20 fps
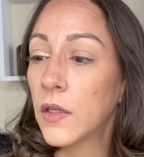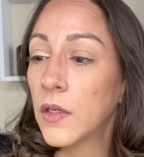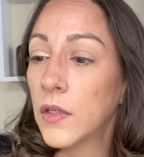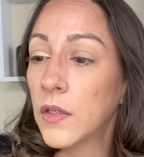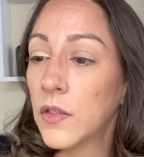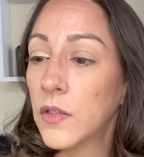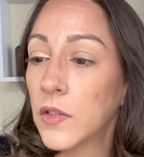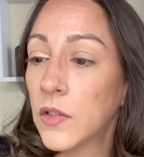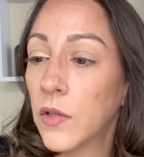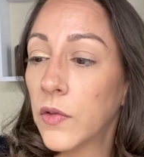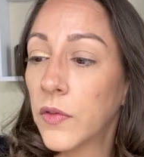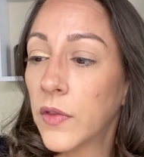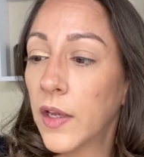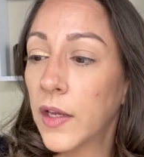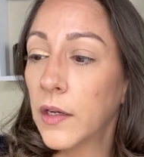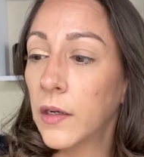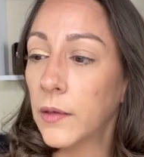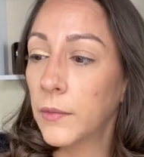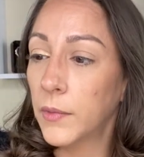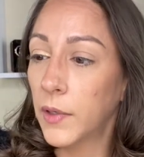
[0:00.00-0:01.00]
So then
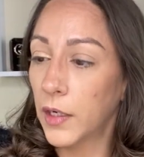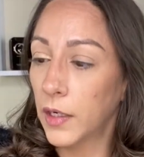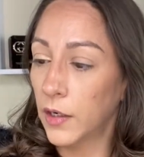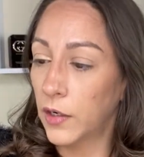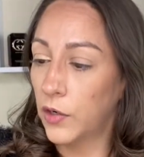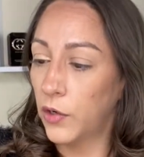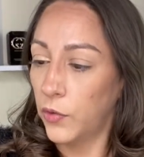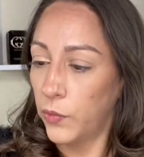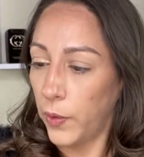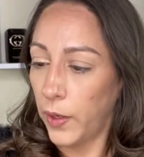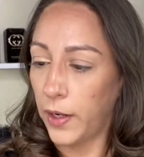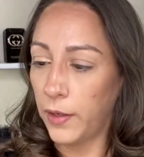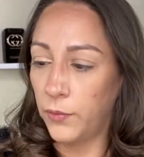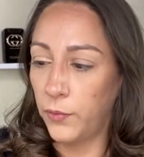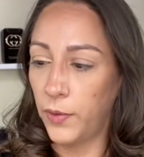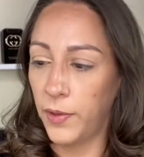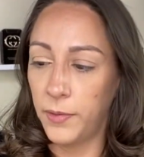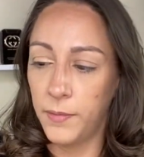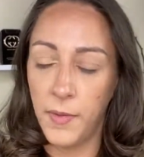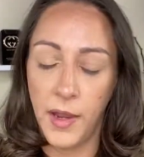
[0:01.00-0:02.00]
I'm gonna go in
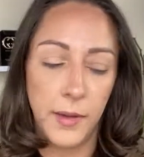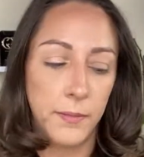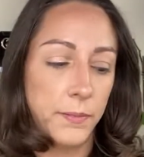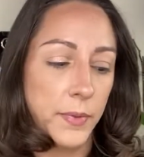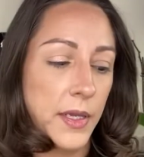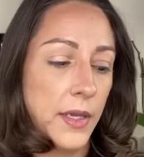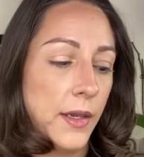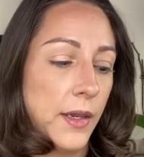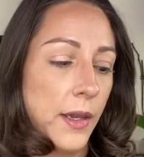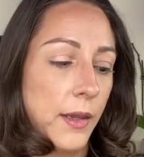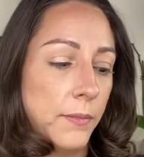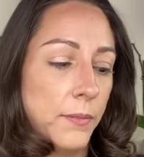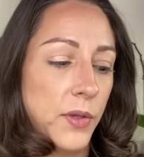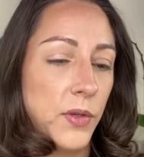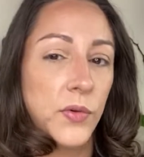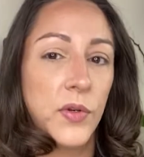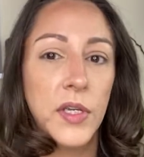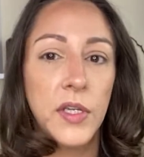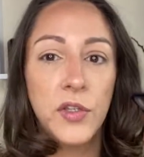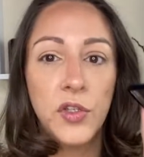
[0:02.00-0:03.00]
with my BK
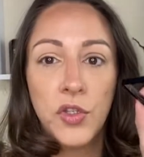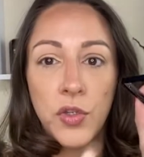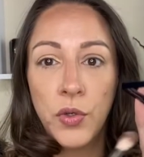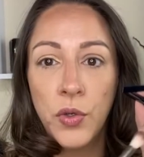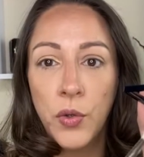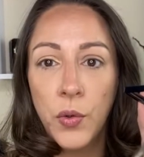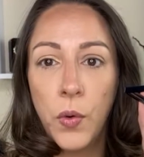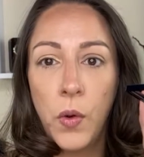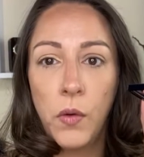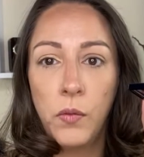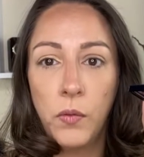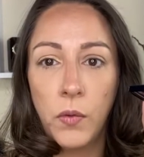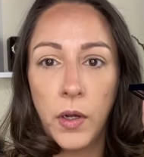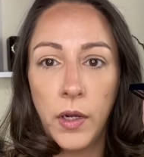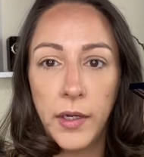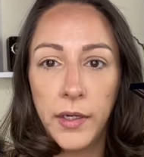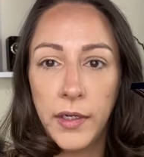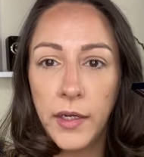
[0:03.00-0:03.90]
Beauty 201,